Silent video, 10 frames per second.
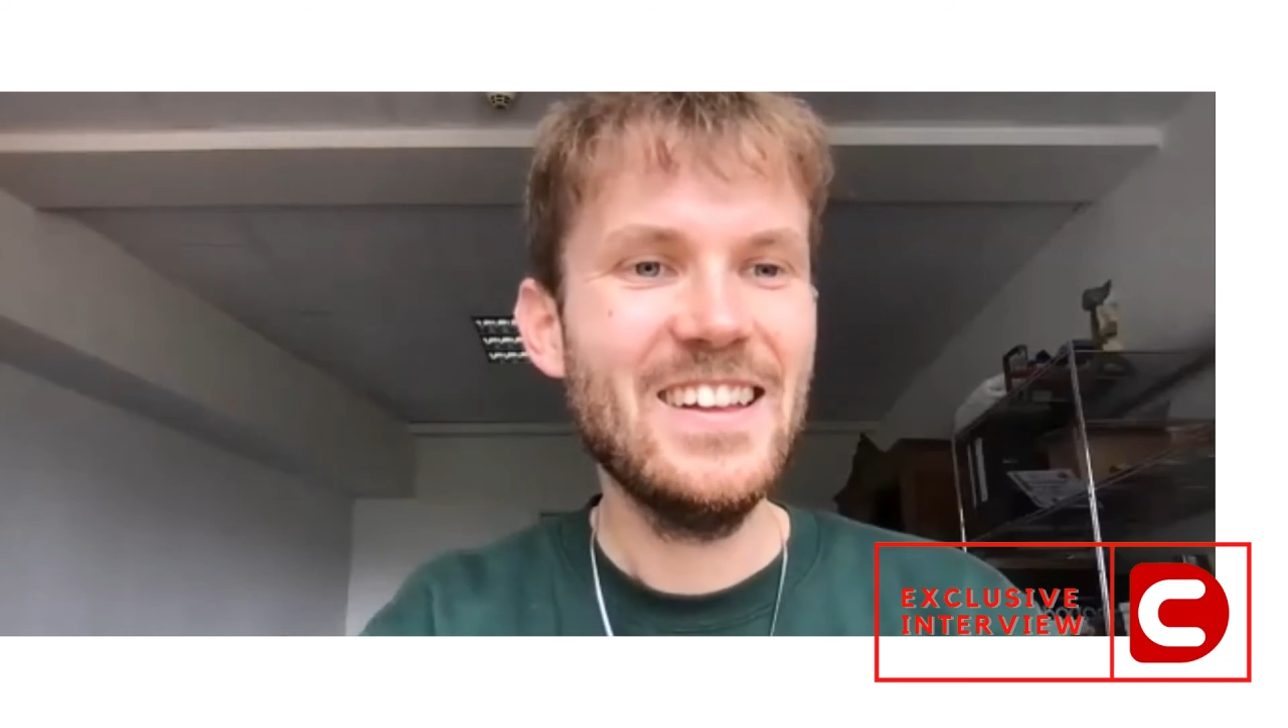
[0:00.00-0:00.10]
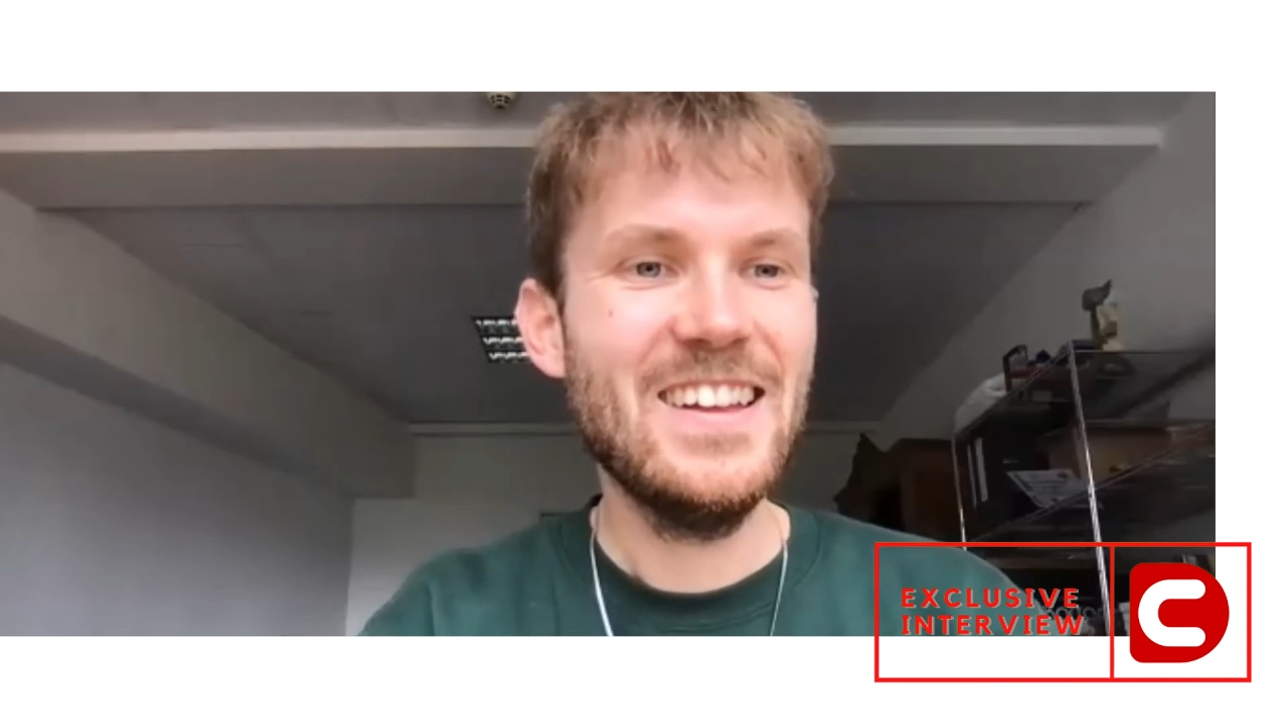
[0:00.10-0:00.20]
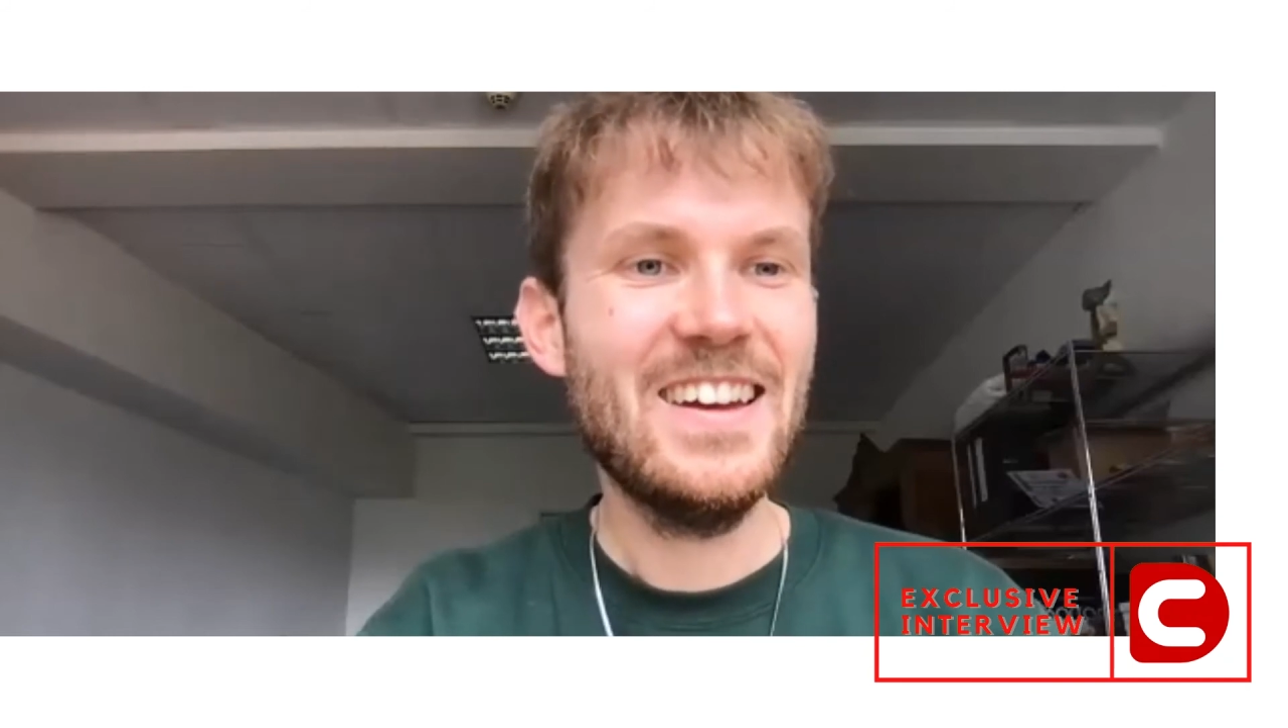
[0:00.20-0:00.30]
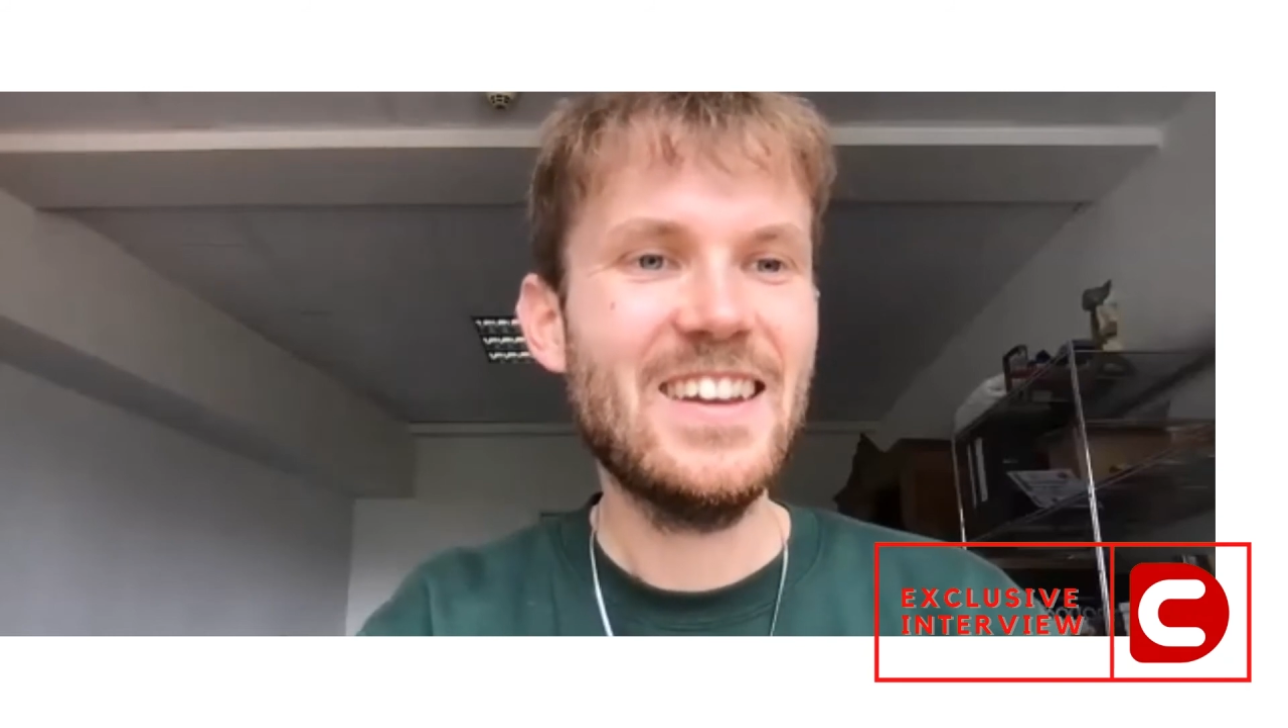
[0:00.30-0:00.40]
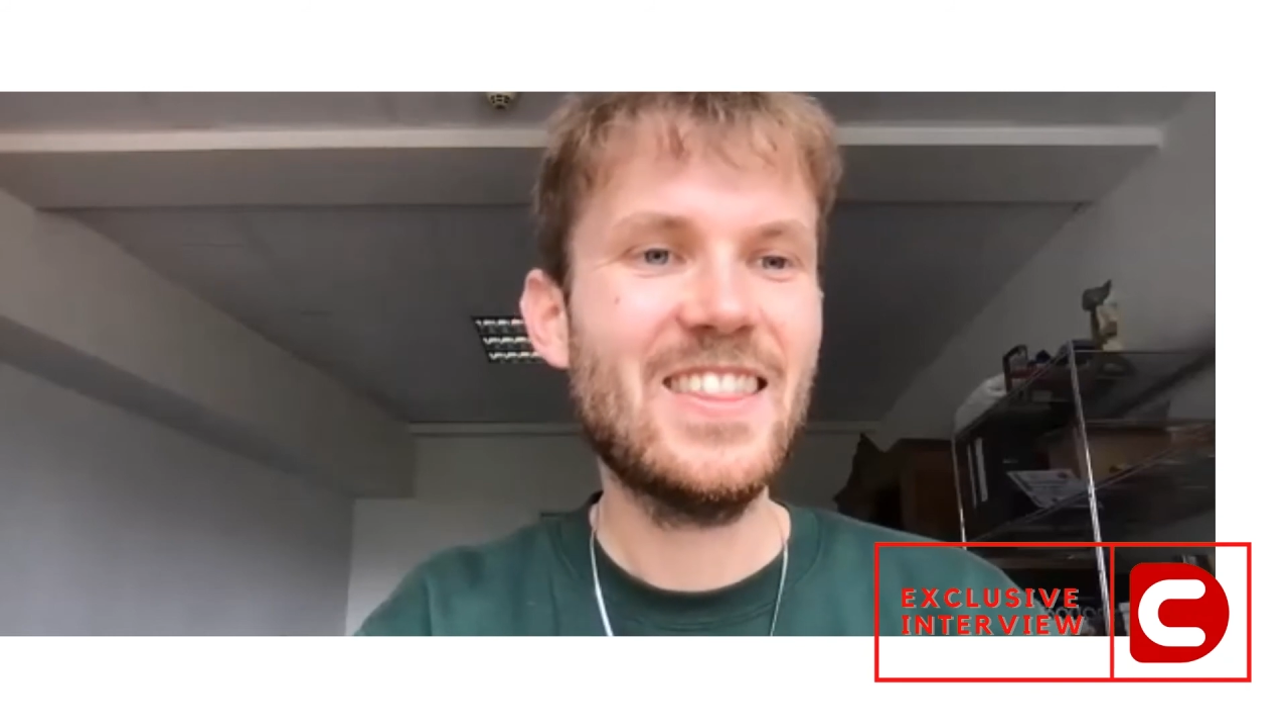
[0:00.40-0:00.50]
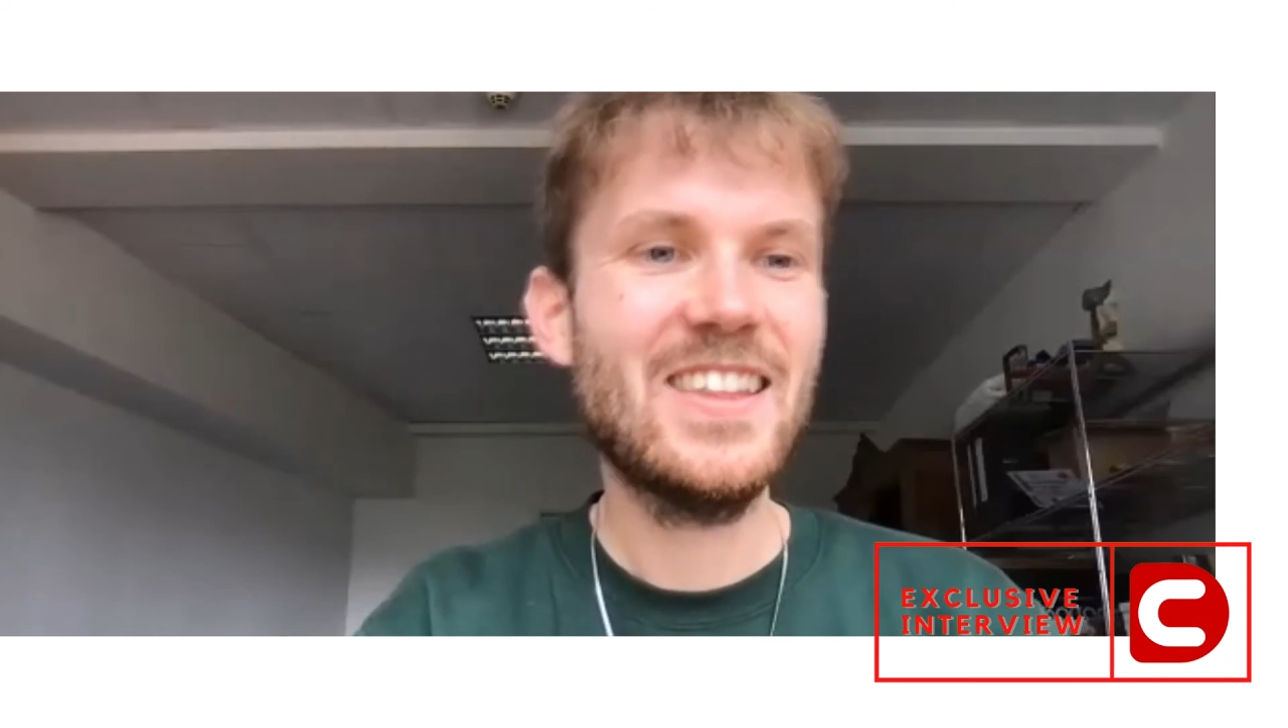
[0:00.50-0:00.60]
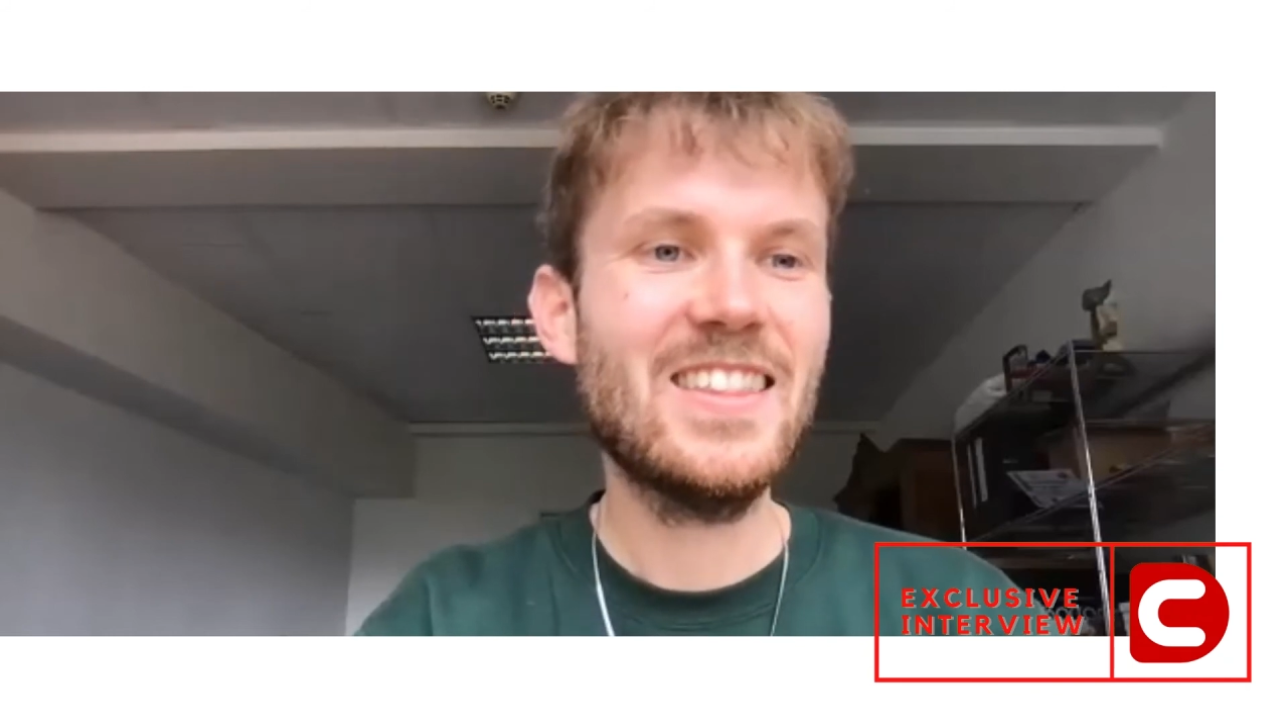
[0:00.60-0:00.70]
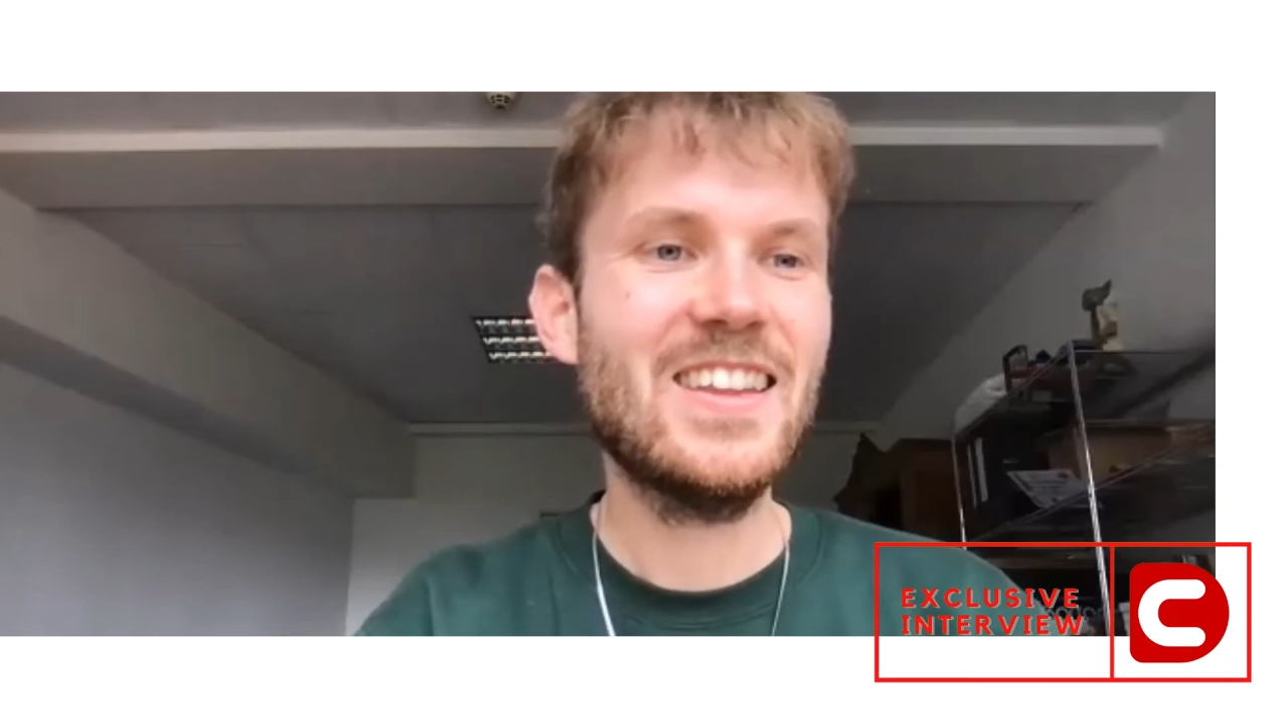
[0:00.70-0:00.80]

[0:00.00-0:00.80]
And I think